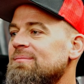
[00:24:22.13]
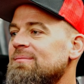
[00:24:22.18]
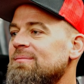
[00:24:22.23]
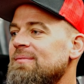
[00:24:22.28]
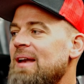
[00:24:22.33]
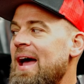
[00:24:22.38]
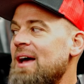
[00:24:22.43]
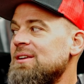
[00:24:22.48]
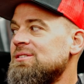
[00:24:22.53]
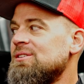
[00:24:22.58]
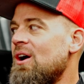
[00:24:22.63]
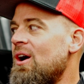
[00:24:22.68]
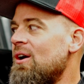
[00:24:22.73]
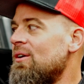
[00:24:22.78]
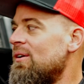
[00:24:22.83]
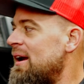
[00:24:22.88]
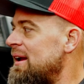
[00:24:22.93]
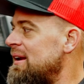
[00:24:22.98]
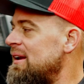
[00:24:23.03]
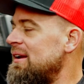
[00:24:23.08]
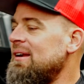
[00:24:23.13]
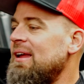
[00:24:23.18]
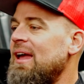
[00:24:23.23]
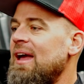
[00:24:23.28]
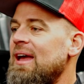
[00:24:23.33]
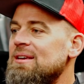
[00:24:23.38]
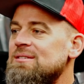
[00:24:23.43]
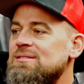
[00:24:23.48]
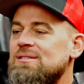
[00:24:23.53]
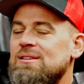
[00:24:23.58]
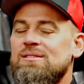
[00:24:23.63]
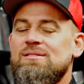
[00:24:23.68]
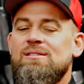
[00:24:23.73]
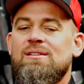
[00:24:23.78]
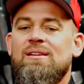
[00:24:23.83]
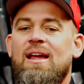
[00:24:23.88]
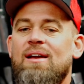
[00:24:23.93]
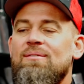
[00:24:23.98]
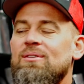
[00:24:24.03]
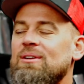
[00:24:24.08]
NASCAR rated cases,
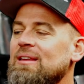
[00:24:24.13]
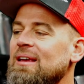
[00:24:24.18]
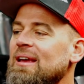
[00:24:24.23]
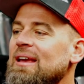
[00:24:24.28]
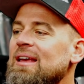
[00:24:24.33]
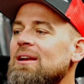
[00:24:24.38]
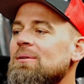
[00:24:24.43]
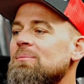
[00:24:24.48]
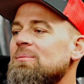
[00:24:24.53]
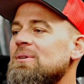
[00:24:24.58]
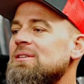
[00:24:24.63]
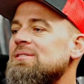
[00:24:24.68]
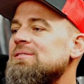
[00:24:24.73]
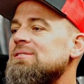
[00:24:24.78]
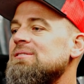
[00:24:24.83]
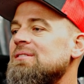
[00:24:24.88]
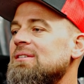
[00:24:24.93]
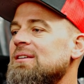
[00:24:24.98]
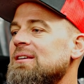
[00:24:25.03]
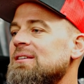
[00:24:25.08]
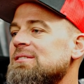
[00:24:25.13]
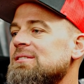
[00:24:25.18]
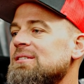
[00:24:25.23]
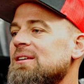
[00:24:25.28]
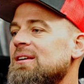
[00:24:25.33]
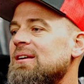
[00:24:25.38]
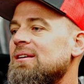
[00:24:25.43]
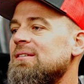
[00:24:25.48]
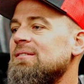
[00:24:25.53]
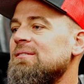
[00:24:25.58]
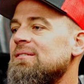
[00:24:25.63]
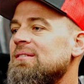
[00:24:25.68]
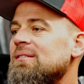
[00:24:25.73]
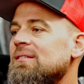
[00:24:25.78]
and everything in them is a